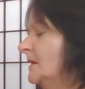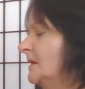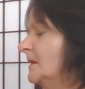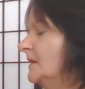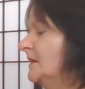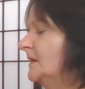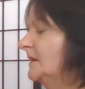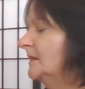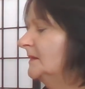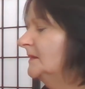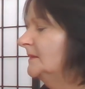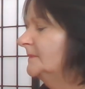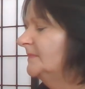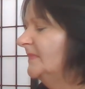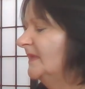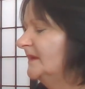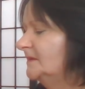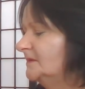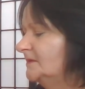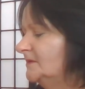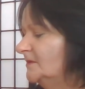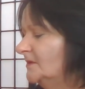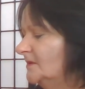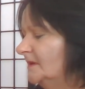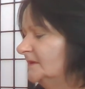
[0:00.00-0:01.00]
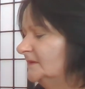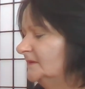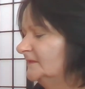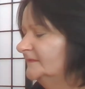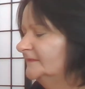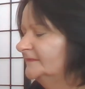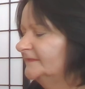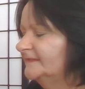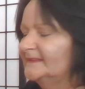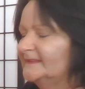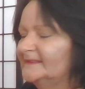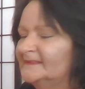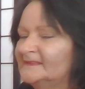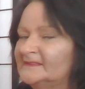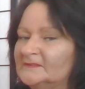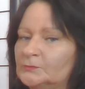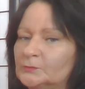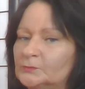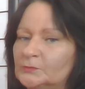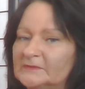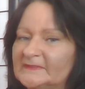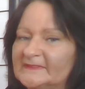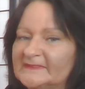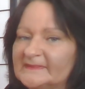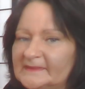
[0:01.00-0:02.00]
That 9 of the
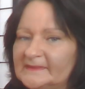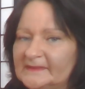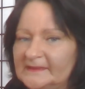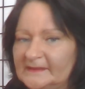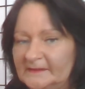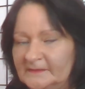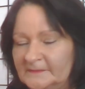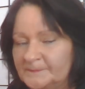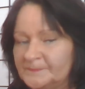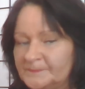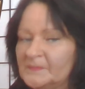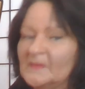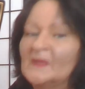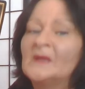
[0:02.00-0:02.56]
Swords there.